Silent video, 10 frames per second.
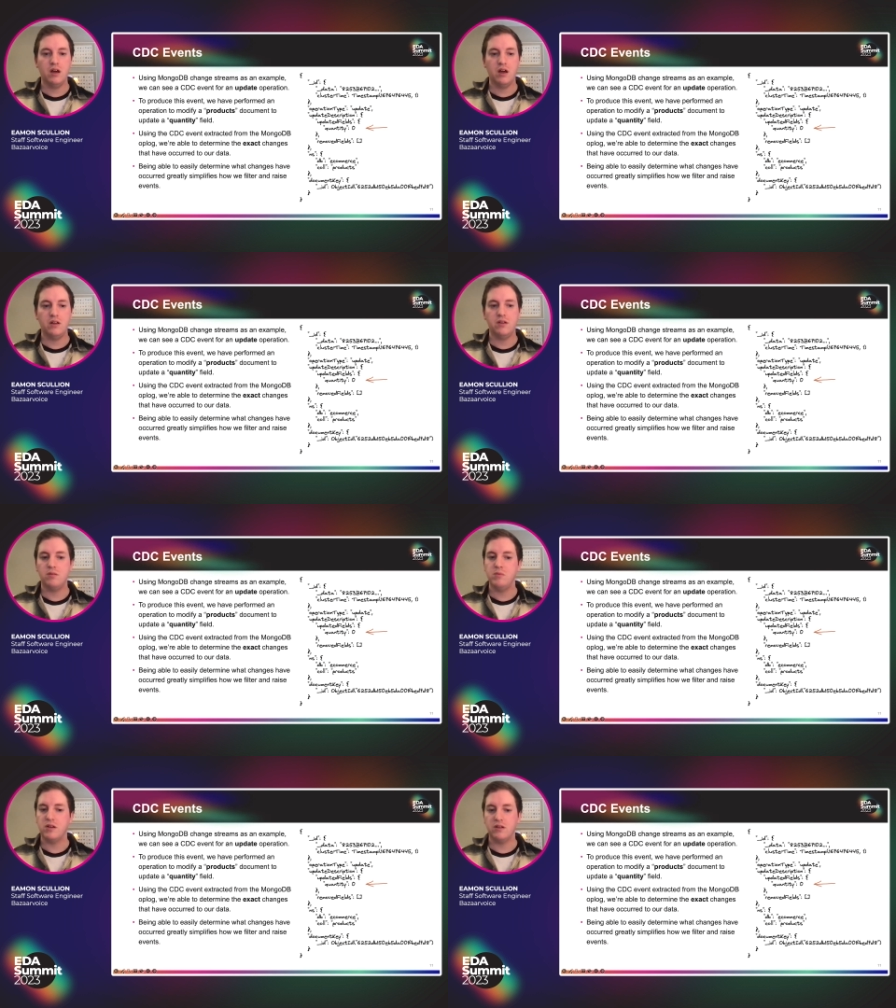And
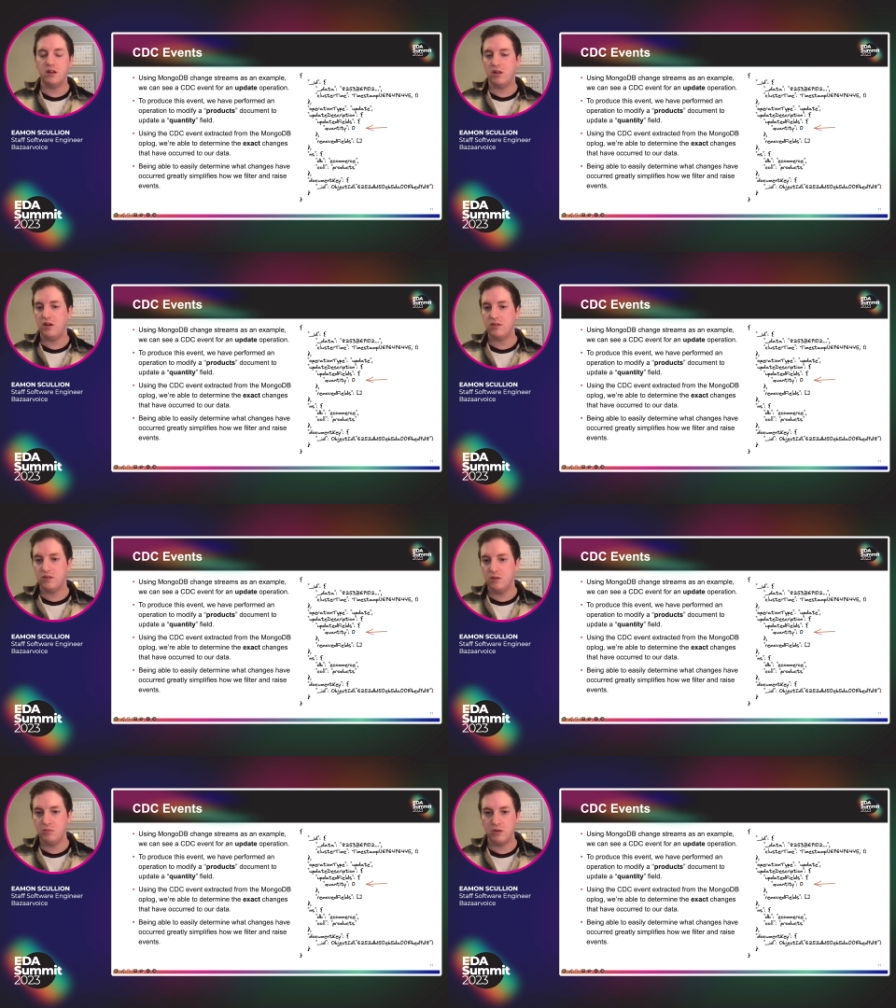this makes it a lot
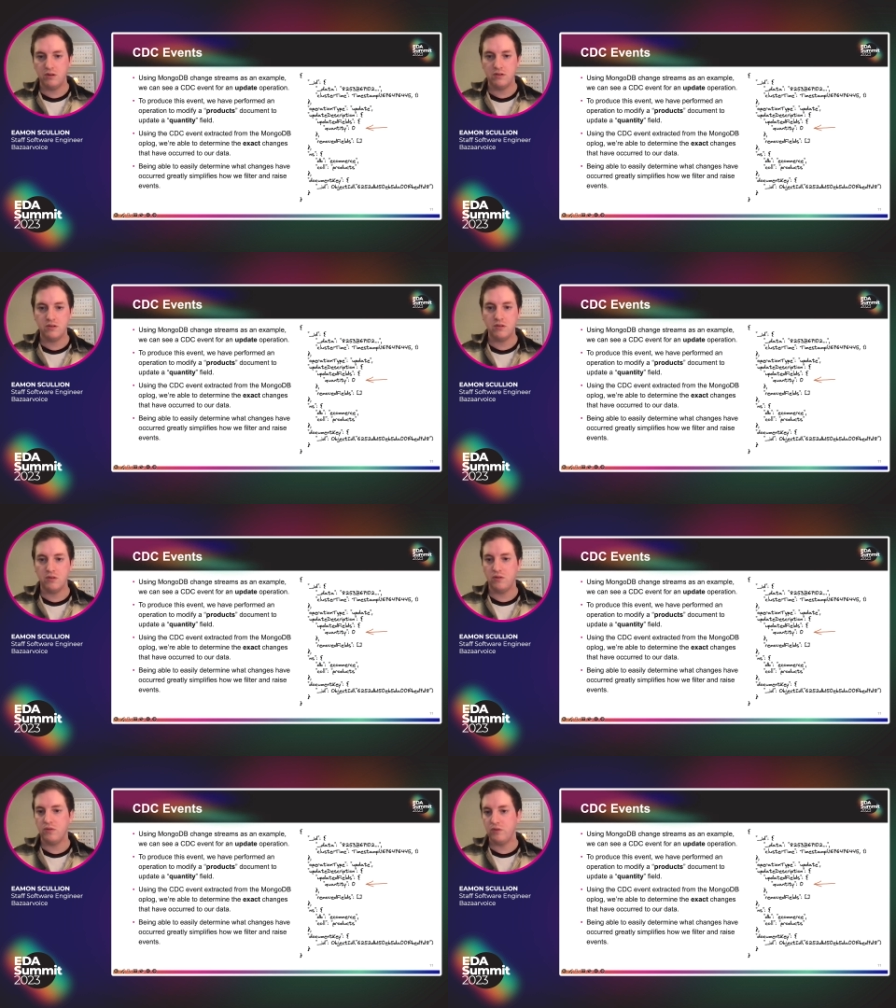simpler
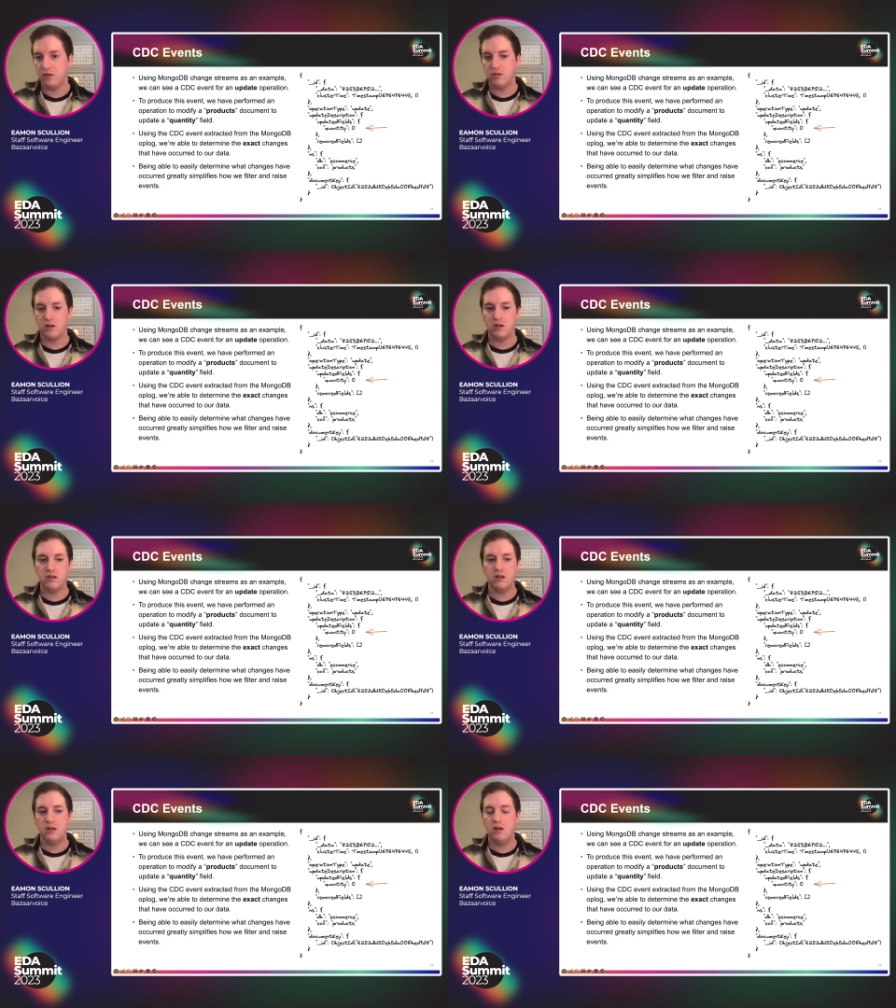to filter out
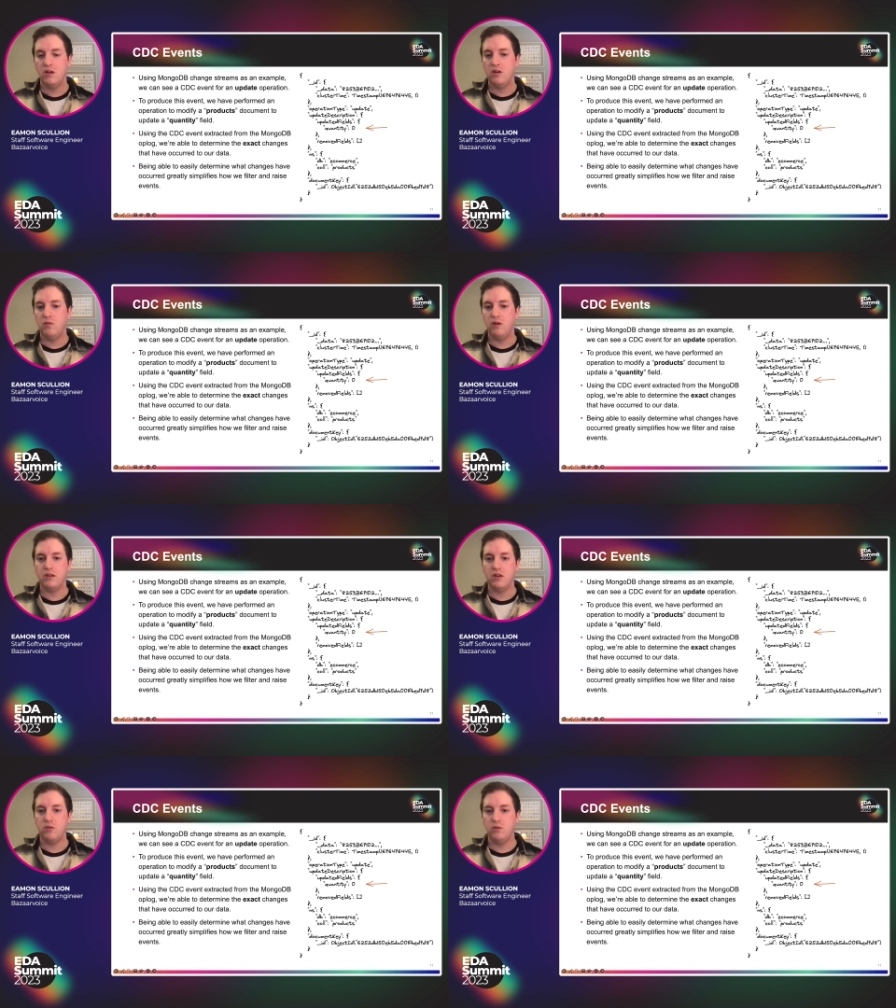what
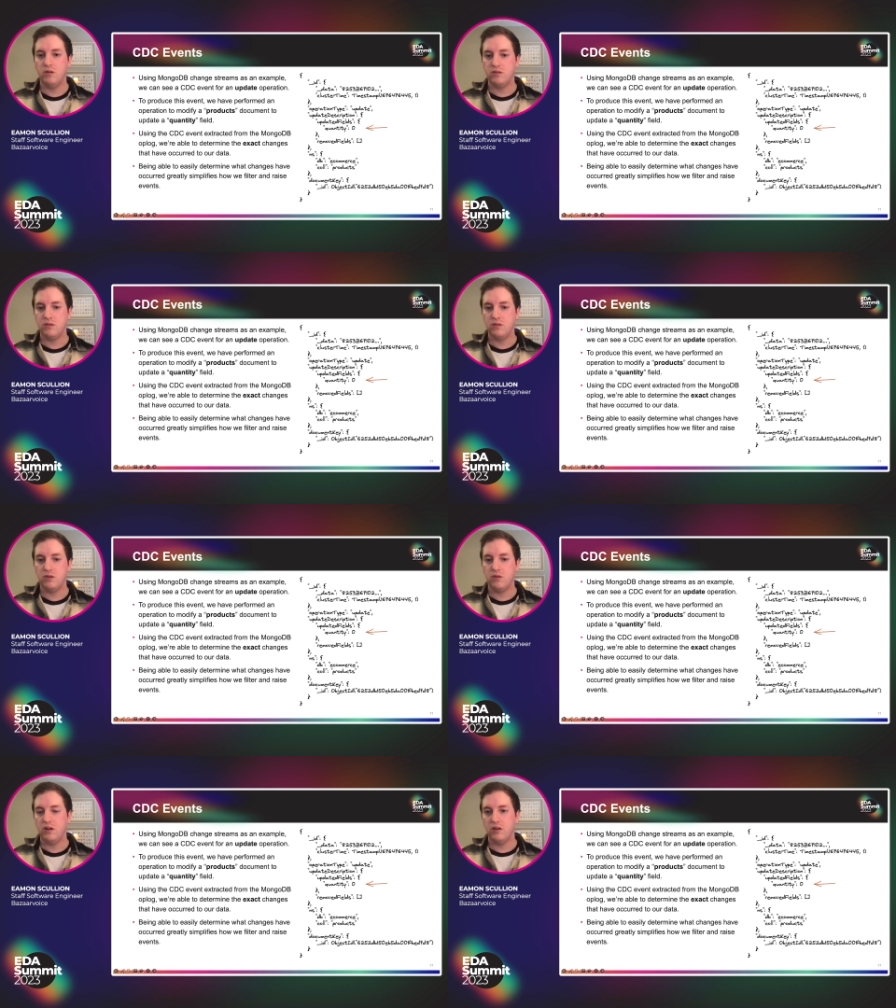things we want to
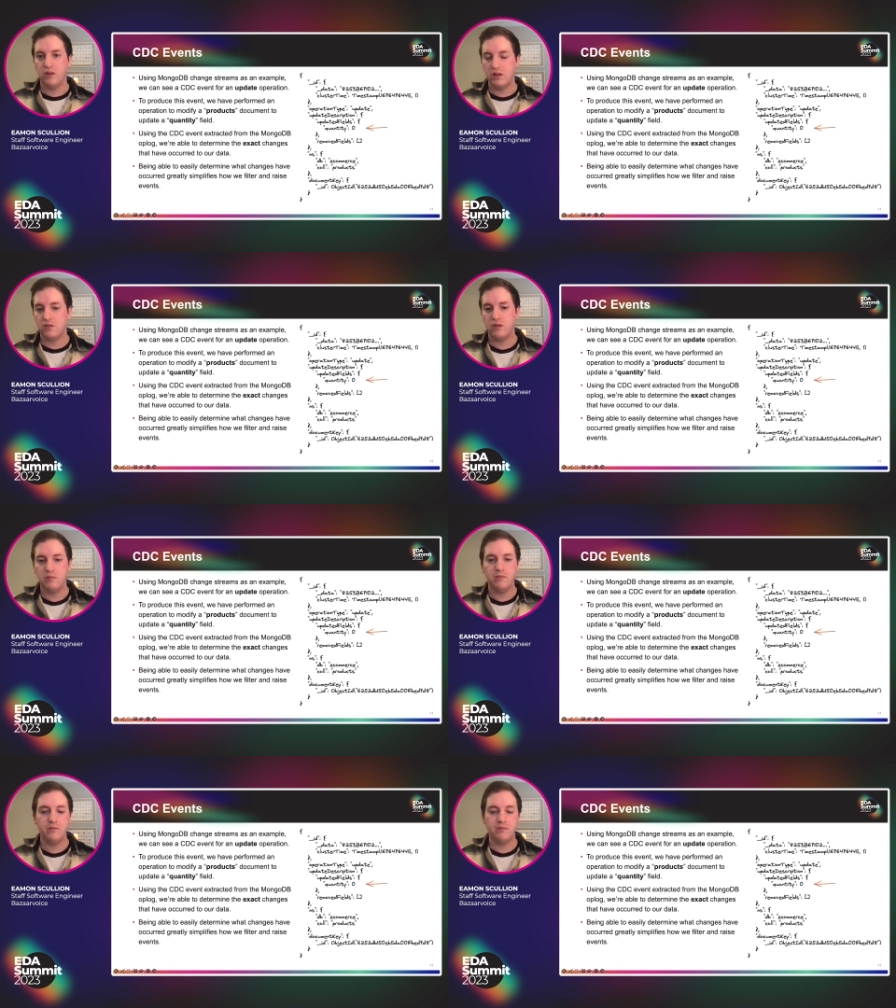create events
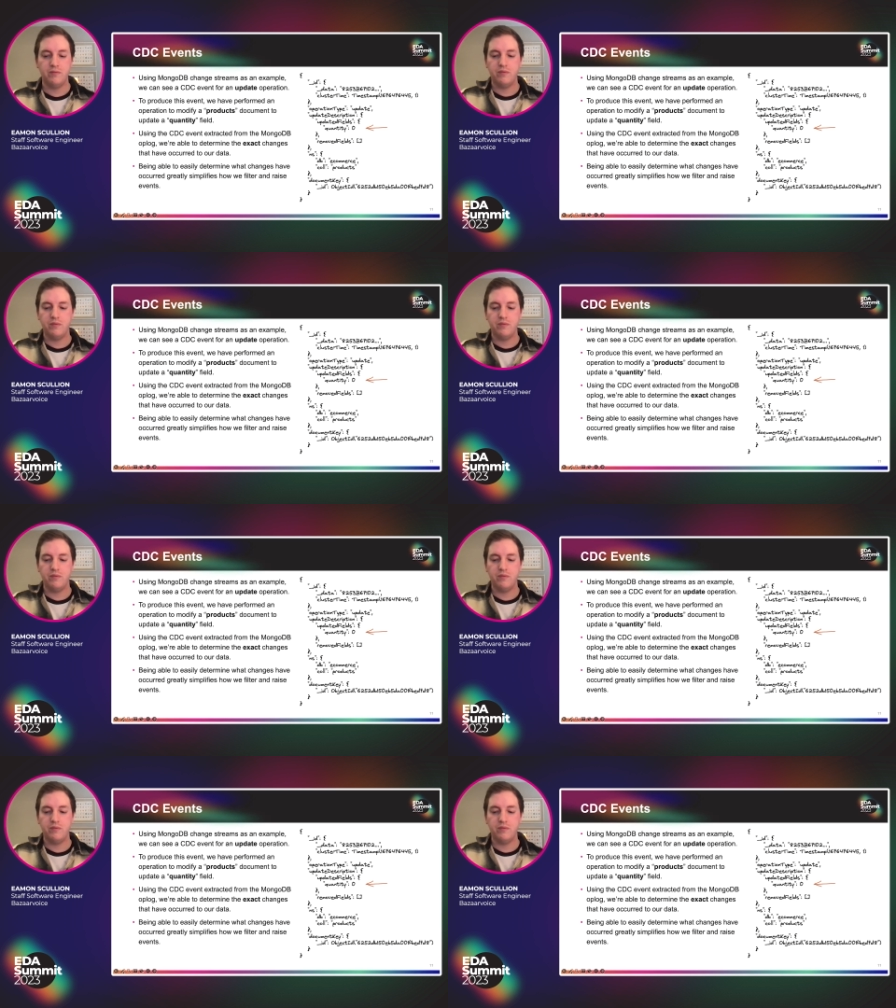from.